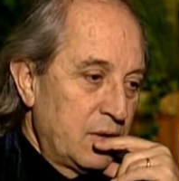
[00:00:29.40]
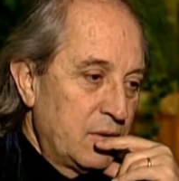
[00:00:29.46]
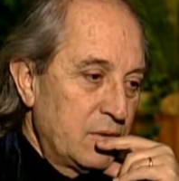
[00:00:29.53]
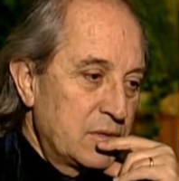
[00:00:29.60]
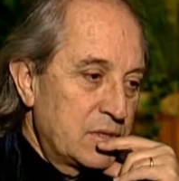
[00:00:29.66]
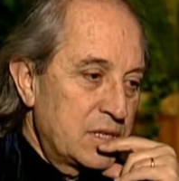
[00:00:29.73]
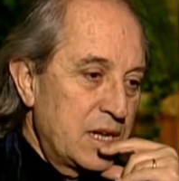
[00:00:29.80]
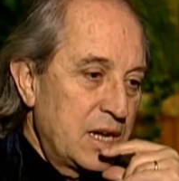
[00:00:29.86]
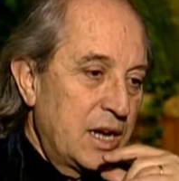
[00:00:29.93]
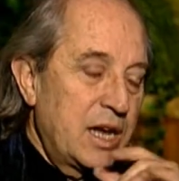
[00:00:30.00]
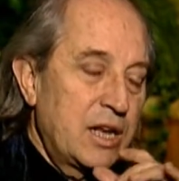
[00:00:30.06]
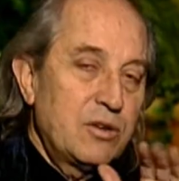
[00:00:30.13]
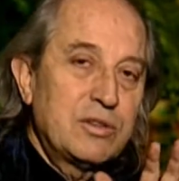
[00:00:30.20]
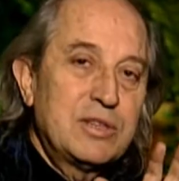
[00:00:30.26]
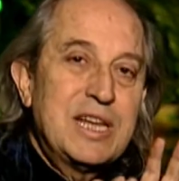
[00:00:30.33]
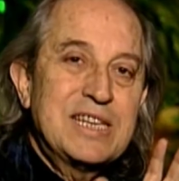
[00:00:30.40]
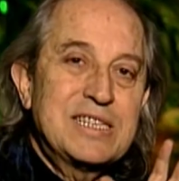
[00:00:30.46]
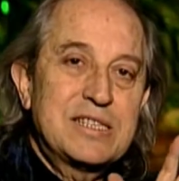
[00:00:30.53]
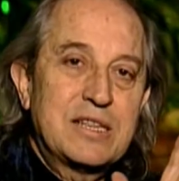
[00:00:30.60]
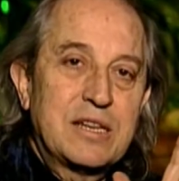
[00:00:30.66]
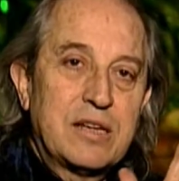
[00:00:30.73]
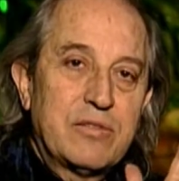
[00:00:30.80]
was some kind of
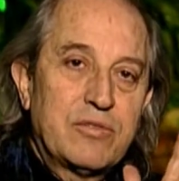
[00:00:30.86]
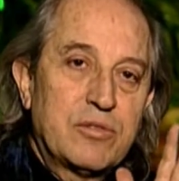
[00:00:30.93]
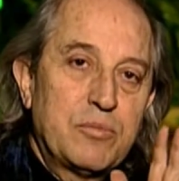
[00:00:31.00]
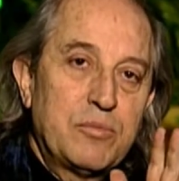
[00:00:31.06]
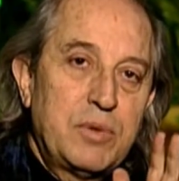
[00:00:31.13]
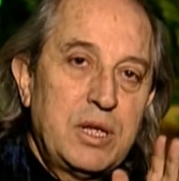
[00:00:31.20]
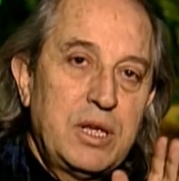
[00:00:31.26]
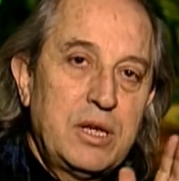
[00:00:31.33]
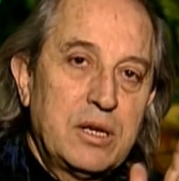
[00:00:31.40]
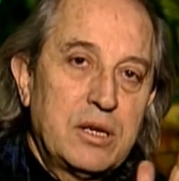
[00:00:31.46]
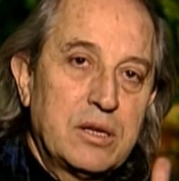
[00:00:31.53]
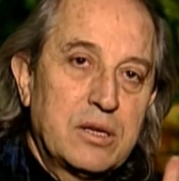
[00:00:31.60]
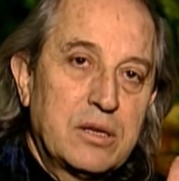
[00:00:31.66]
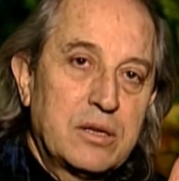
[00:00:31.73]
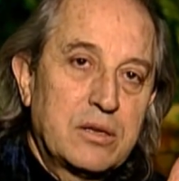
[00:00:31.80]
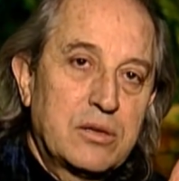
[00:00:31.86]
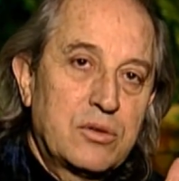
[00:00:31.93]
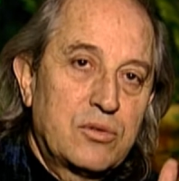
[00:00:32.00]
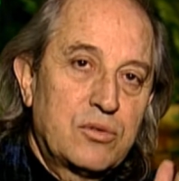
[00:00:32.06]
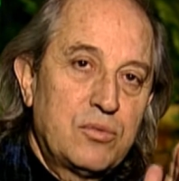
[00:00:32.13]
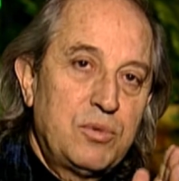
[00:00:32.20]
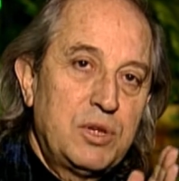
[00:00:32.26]
destiny for me
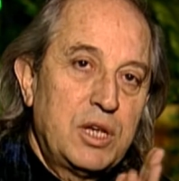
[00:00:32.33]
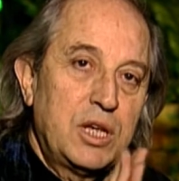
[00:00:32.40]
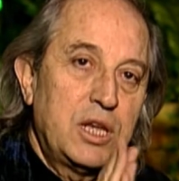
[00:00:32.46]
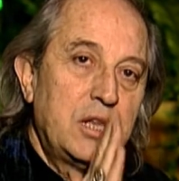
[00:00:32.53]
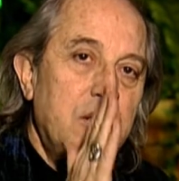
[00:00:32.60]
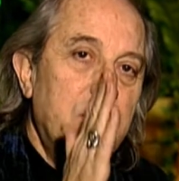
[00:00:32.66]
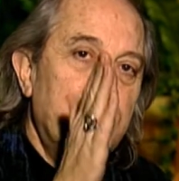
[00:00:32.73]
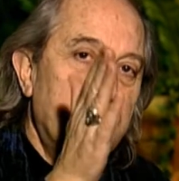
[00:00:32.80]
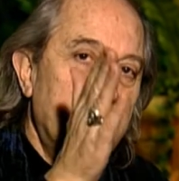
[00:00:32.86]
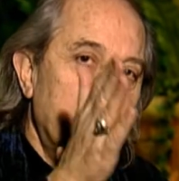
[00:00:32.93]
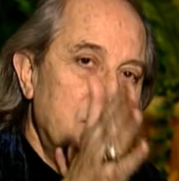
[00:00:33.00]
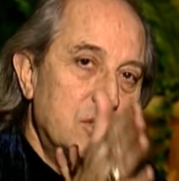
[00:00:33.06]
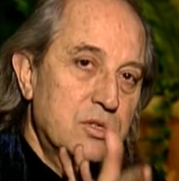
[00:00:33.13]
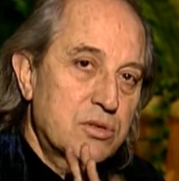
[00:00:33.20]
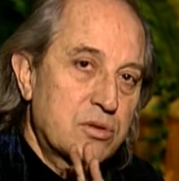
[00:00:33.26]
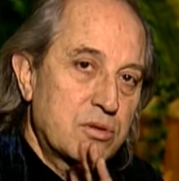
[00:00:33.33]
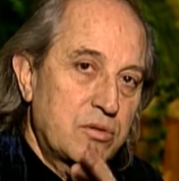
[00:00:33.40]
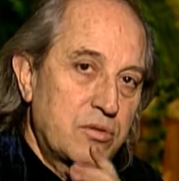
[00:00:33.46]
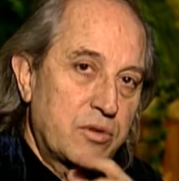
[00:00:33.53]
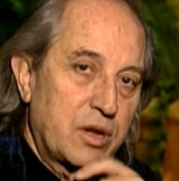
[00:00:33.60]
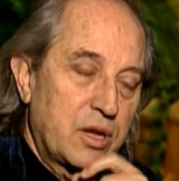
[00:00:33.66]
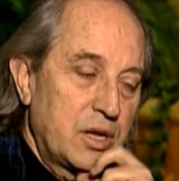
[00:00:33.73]
to be into the
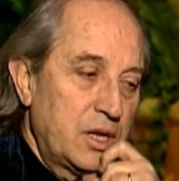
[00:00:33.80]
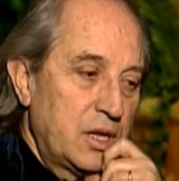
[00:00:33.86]
story.